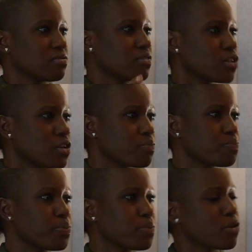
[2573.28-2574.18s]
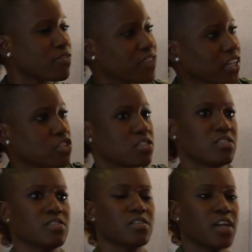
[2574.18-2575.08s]
you know put more
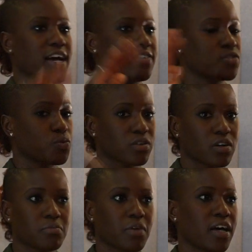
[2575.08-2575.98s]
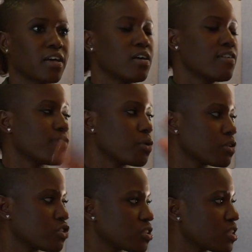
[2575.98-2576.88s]
inflections and i have to work on my
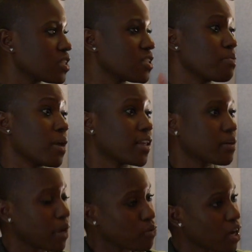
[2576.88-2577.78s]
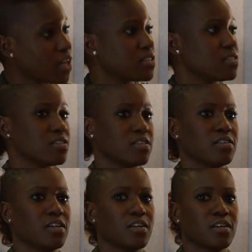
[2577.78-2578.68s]
vocal agility my like my runs
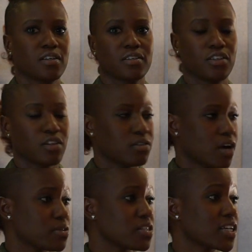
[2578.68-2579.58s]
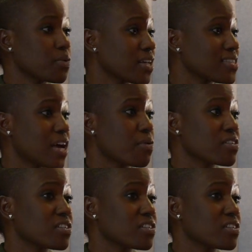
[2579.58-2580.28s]
and you know i was lucky when i sang with